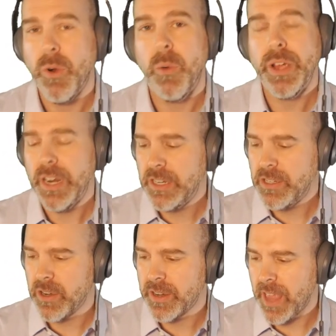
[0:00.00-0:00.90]
what we're going to
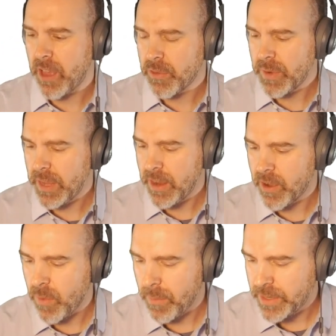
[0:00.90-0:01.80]
do, or in Calc 3
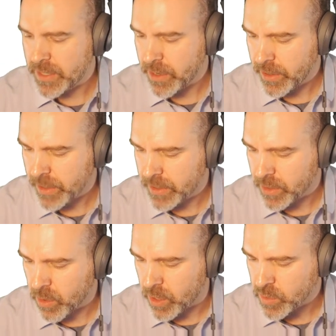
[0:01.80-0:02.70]
here, what we did earlier
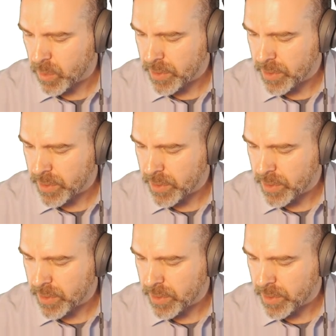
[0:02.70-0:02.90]
in the course,